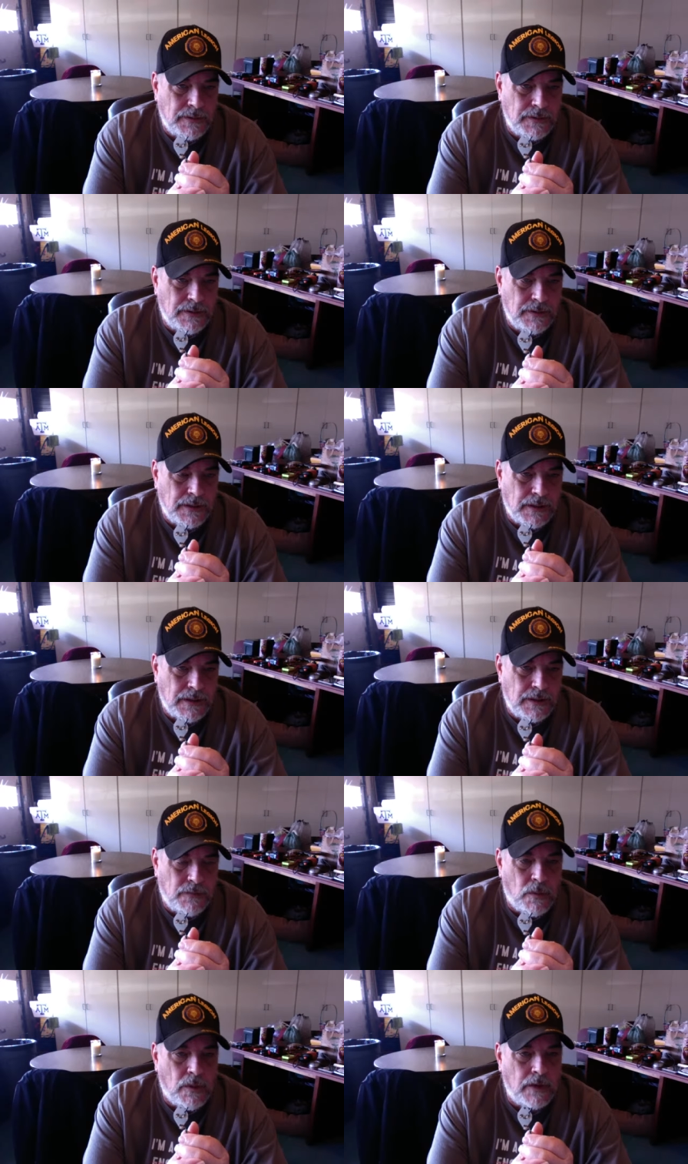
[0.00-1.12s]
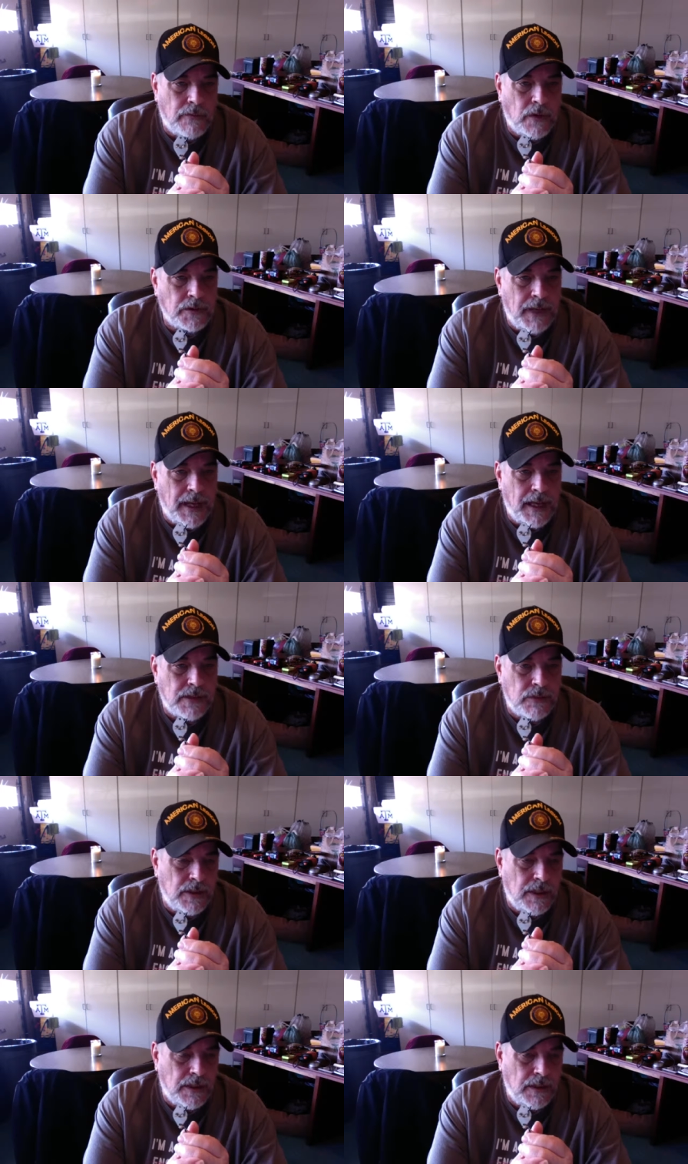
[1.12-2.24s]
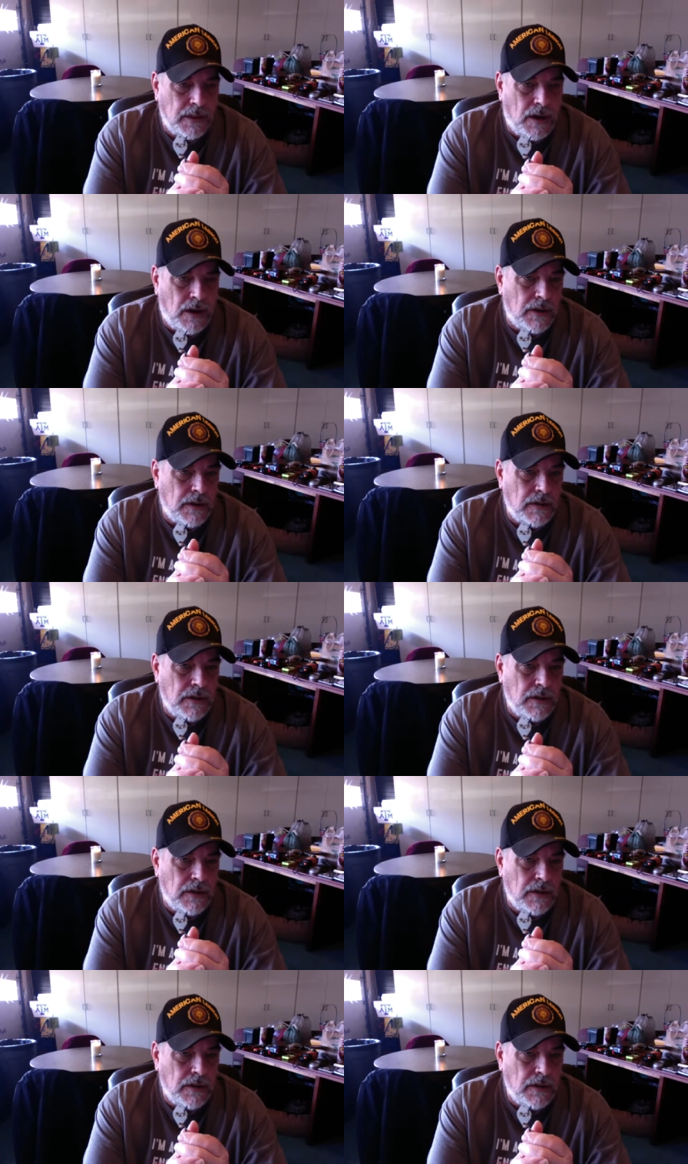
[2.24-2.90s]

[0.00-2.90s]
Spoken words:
it'll let 400 volts pass. We can call it